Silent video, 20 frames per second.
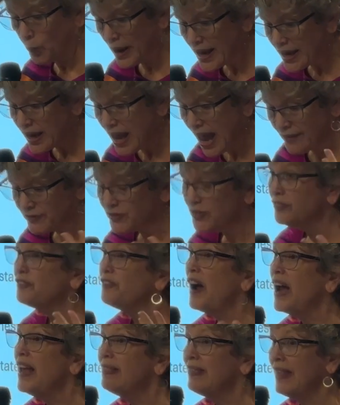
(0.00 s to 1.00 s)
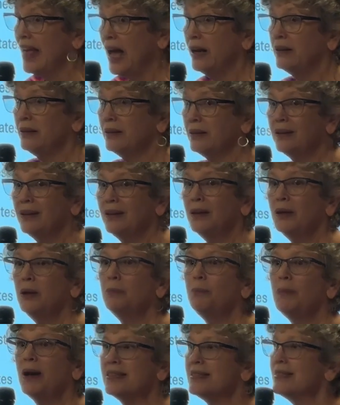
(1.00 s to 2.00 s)
we have to fight that
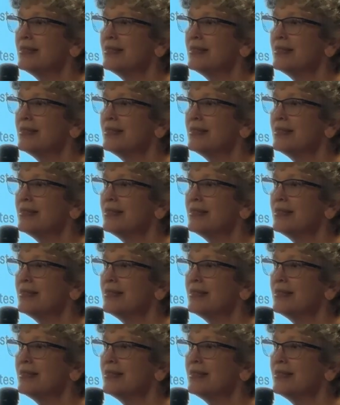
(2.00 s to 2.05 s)
by